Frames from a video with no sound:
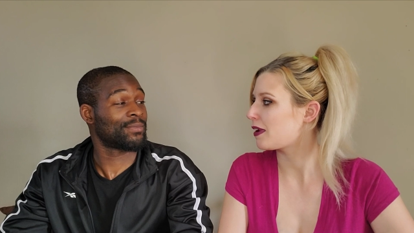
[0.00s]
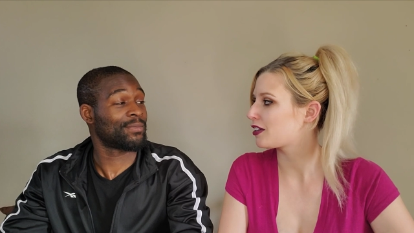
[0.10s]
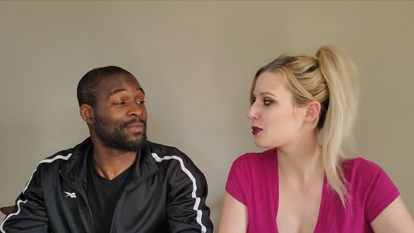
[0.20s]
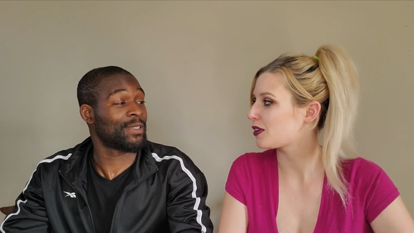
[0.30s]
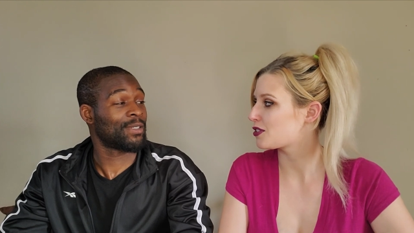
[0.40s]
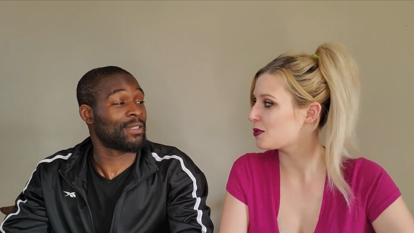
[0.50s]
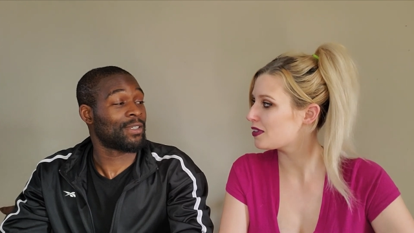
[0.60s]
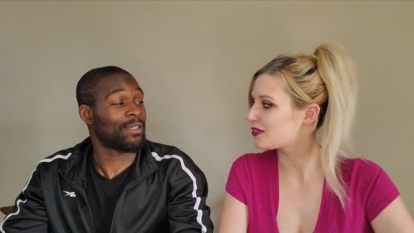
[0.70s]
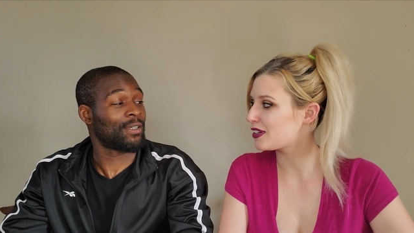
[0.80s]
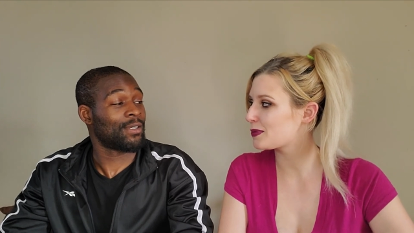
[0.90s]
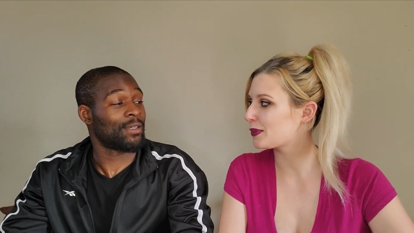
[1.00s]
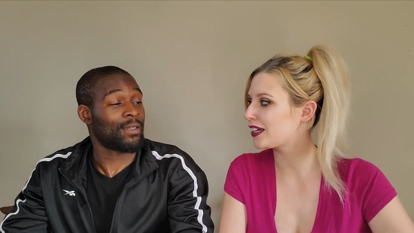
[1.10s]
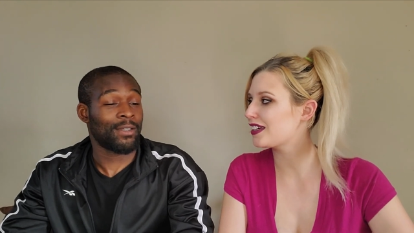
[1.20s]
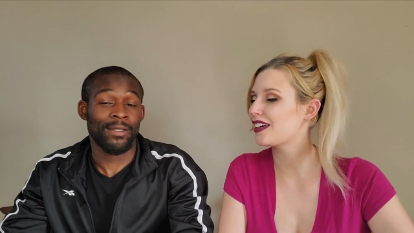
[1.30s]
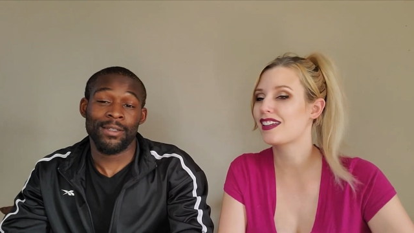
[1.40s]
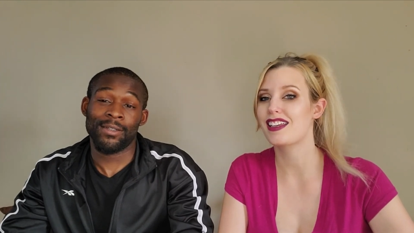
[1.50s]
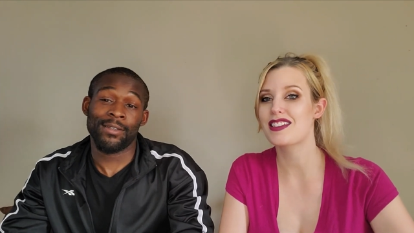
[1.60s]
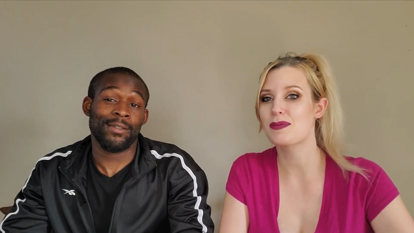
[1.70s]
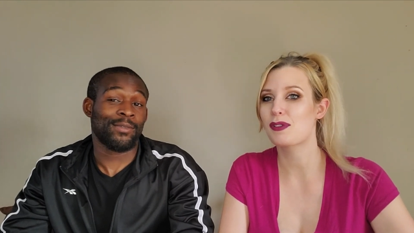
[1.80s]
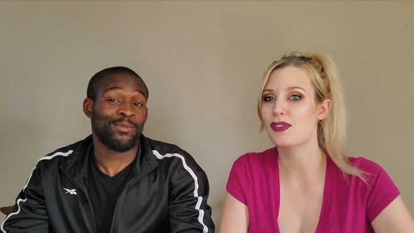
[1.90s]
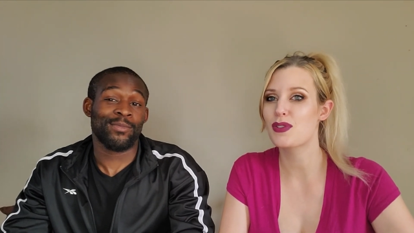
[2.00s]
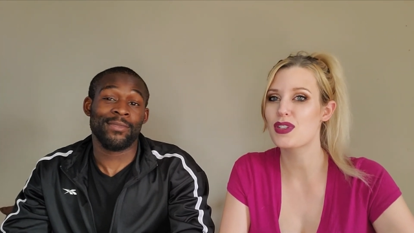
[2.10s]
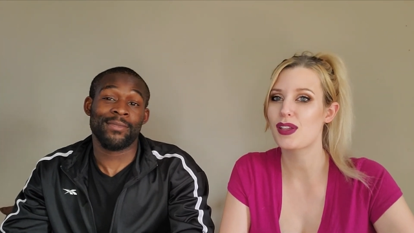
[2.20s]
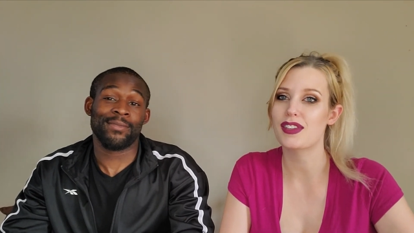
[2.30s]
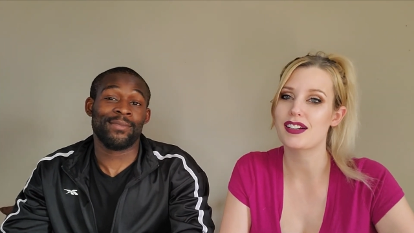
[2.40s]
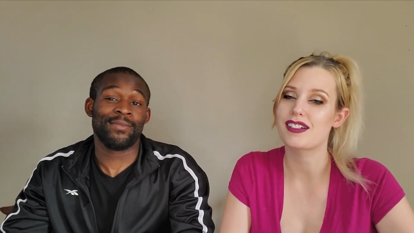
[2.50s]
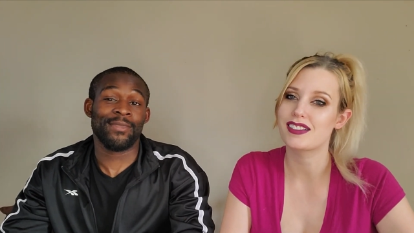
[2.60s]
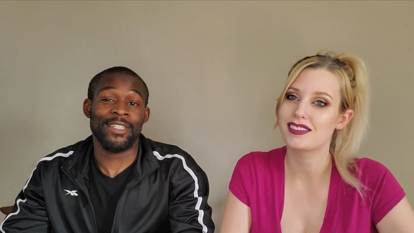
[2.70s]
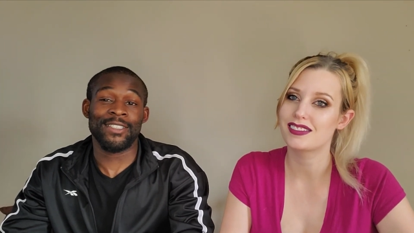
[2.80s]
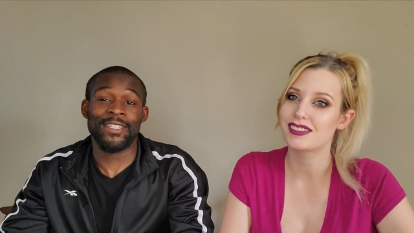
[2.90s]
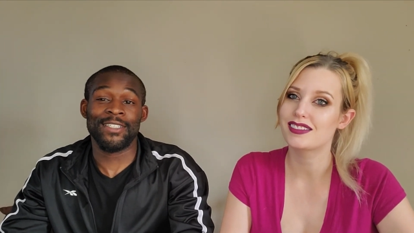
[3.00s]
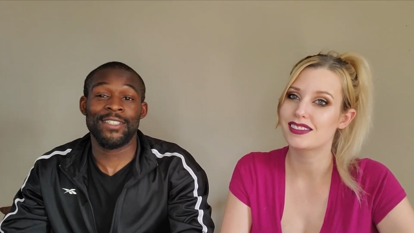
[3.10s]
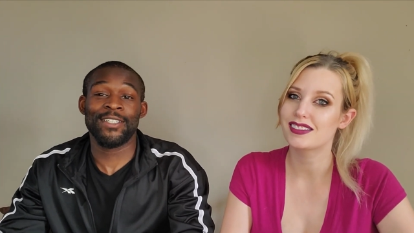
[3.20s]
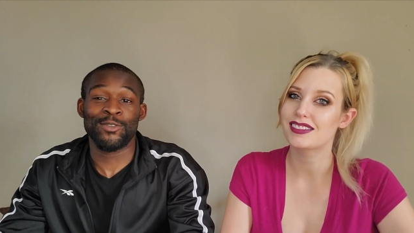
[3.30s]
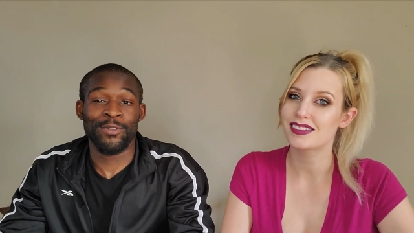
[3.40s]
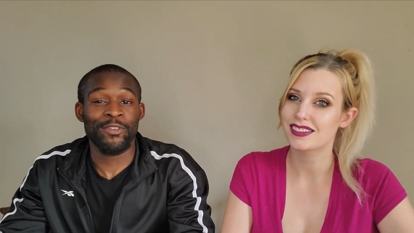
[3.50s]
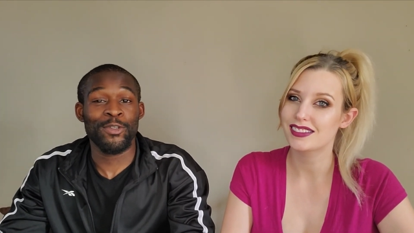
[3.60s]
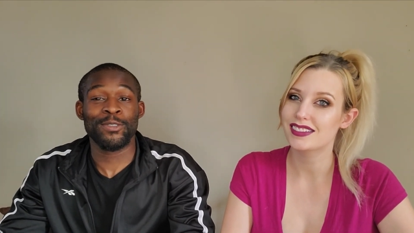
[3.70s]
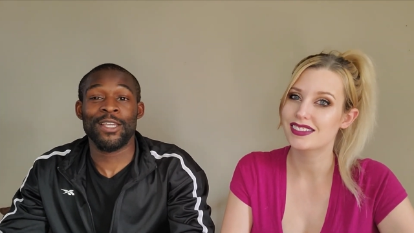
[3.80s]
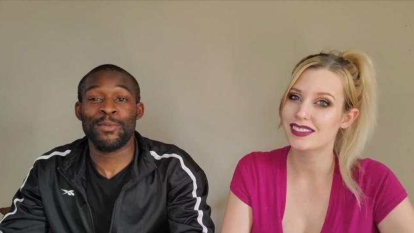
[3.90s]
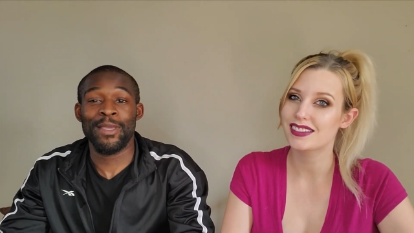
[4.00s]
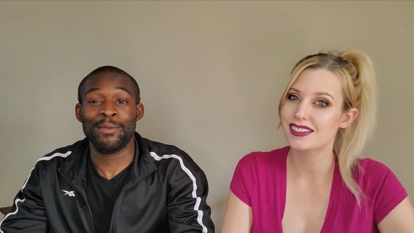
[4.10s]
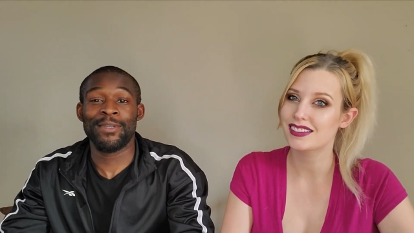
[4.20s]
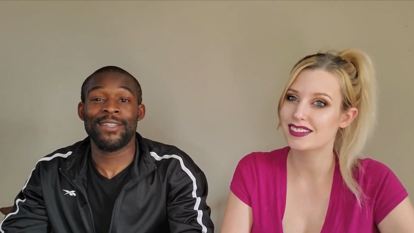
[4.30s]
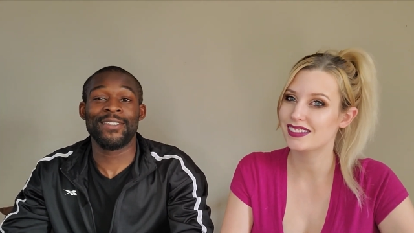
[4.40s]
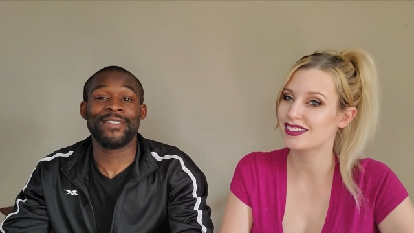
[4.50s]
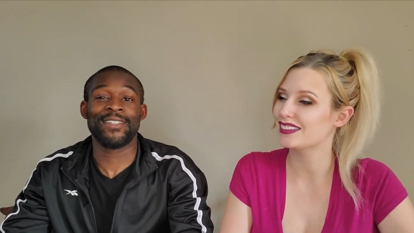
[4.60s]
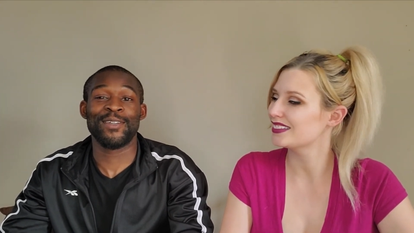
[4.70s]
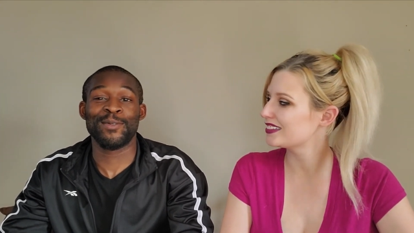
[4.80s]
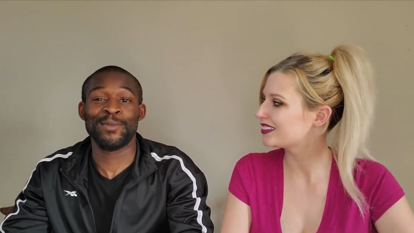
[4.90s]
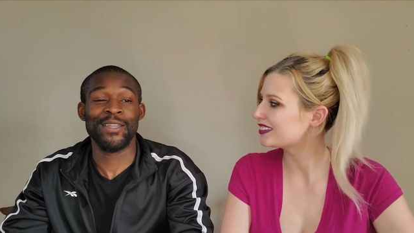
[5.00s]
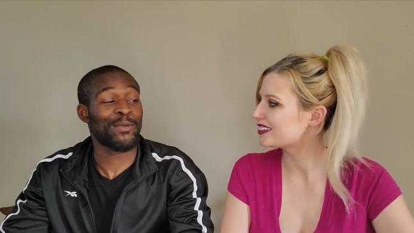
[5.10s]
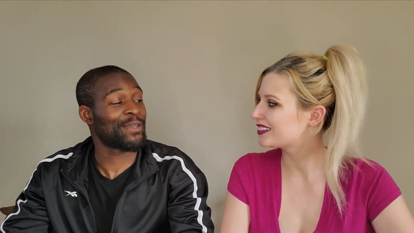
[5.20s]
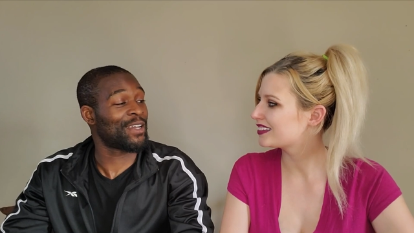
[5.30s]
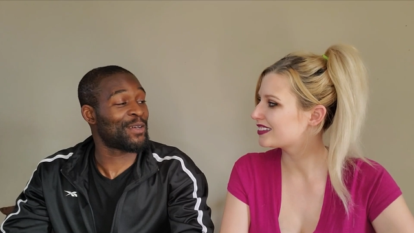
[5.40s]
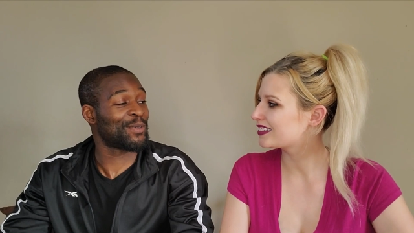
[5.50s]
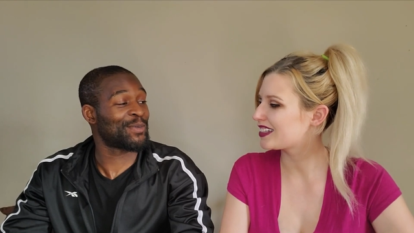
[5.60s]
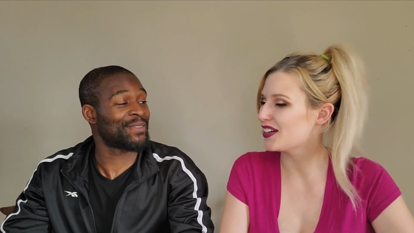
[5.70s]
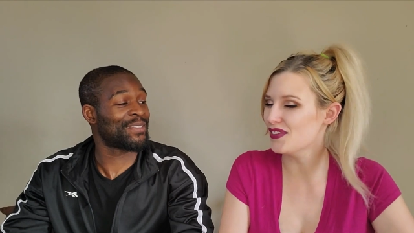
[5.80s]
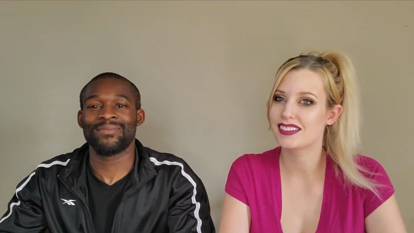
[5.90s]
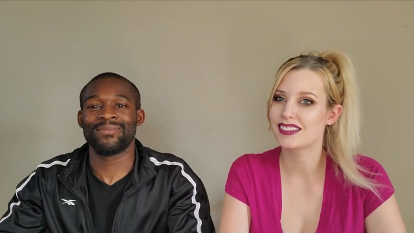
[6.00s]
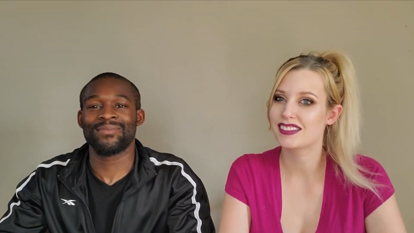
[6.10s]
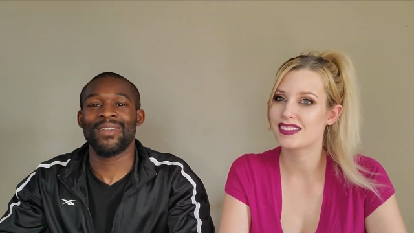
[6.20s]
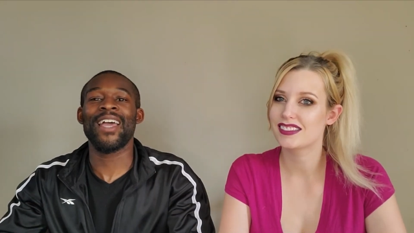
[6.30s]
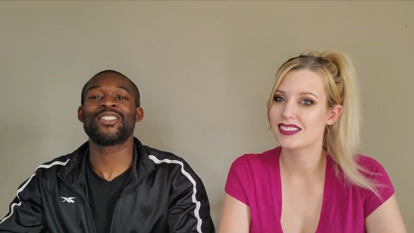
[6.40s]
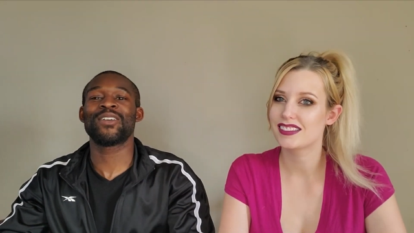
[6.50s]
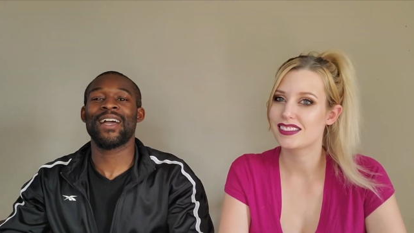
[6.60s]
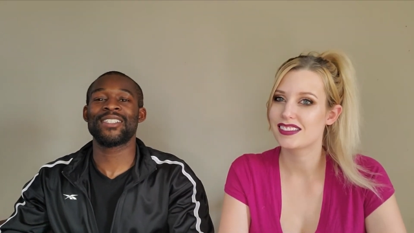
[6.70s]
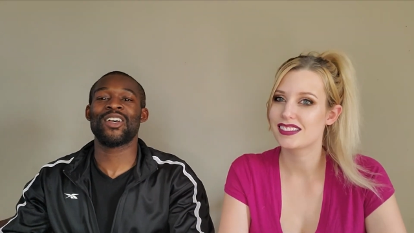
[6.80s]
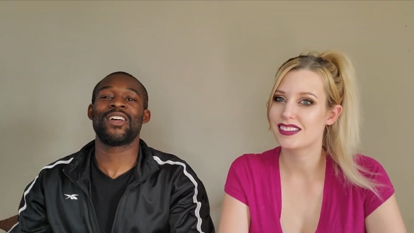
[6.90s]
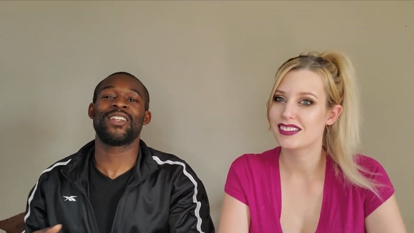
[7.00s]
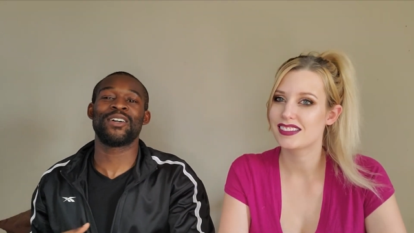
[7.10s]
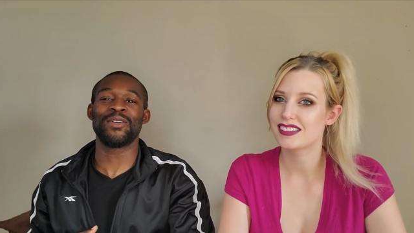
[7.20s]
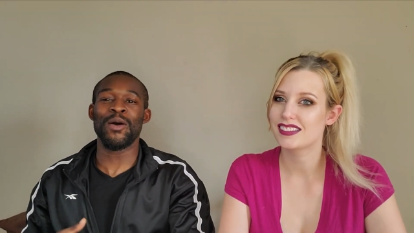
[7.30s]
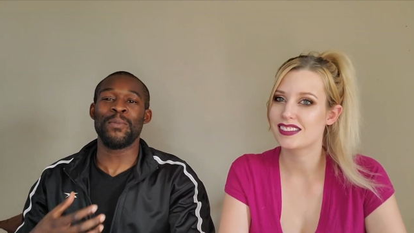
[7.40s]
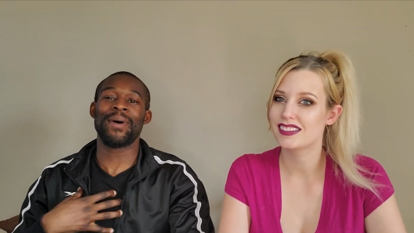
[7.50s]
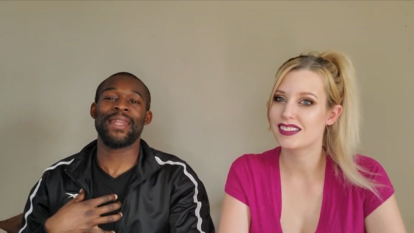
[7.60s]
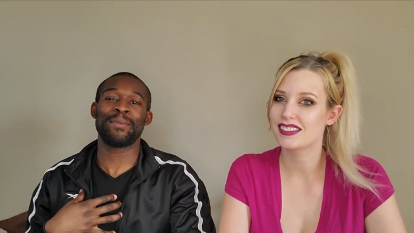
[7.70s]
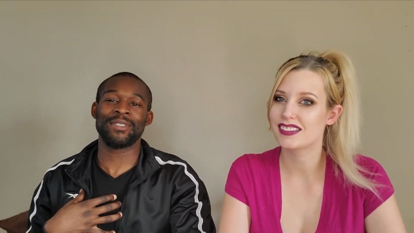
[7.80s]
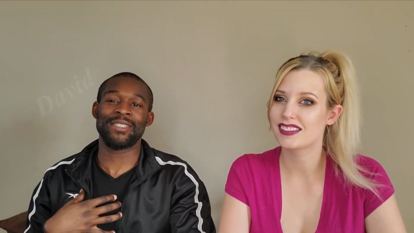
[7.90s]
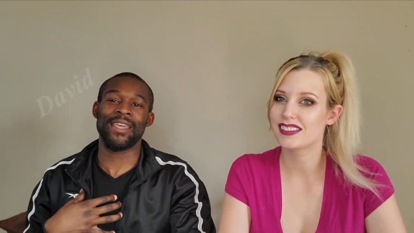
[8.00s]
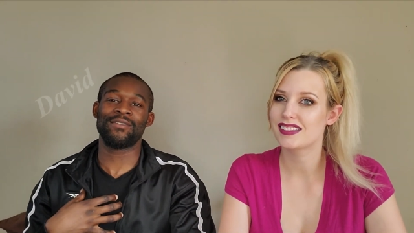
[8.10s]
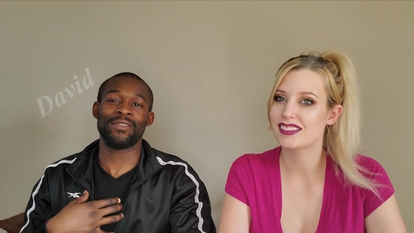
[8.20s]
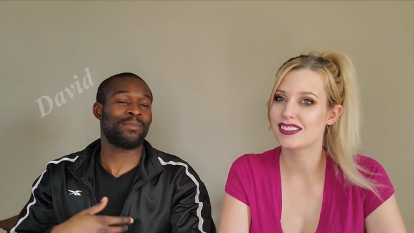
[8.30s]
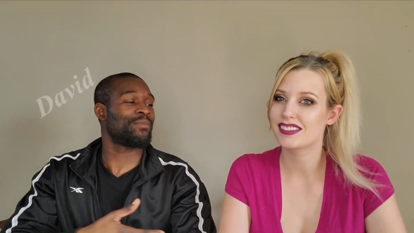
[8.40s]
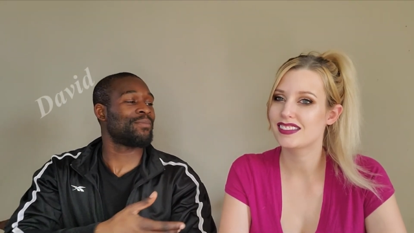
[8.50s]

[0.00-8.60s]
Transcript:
Speaker 1: back to our Dua family and get some reviews out there.
Speaker 2: Let's dish these reviews out, baby. Mm -hmm. So here we go. Yeah. As you guys all know, my name is David,